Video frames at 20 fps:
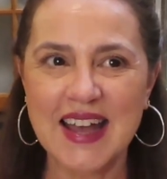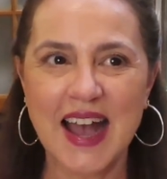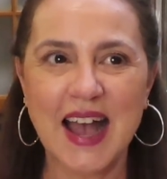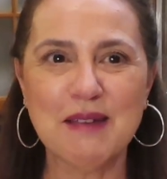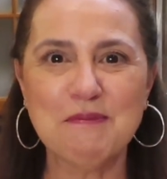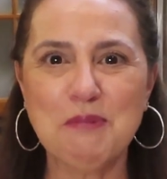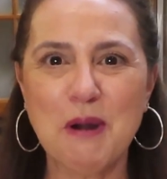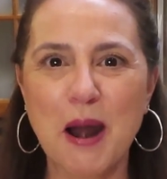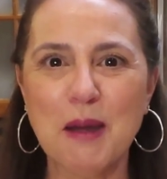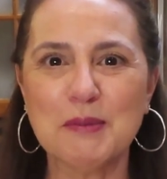
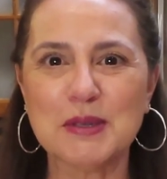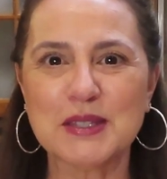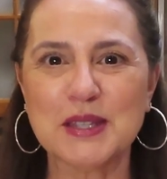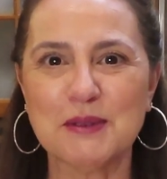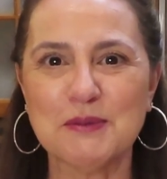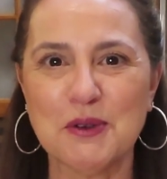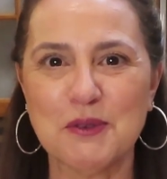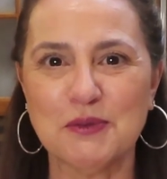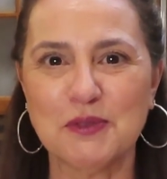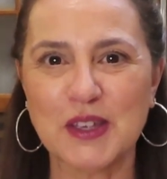I promise
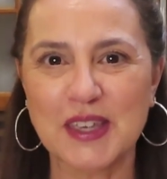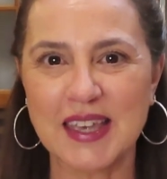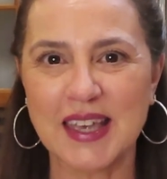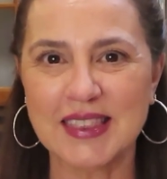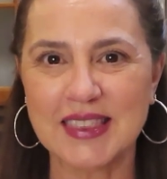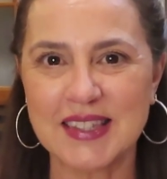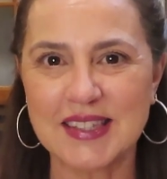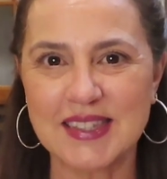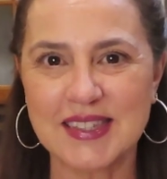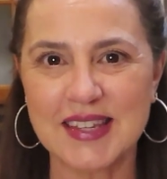I won't
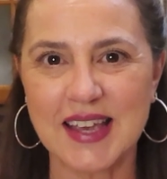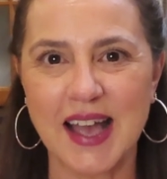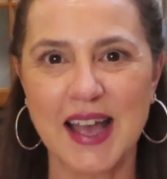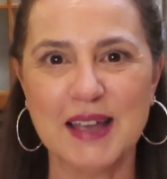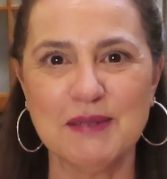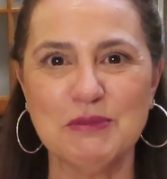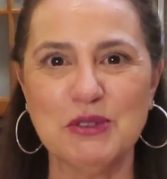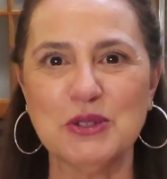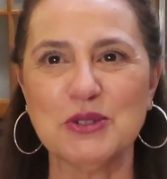forget this time.